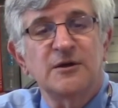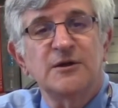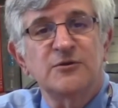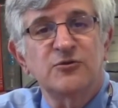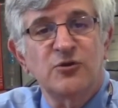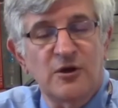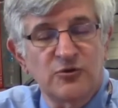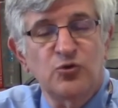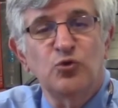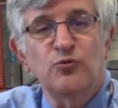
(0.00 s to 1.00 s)
at uh,
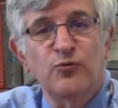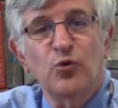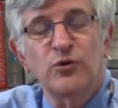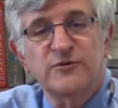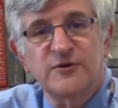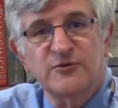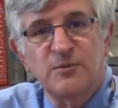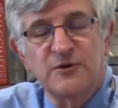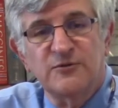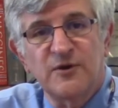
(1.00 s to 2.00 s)
two, four, and six
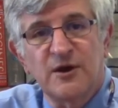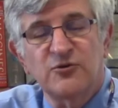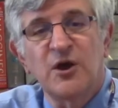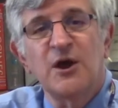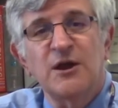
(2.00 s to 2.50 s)
months of age.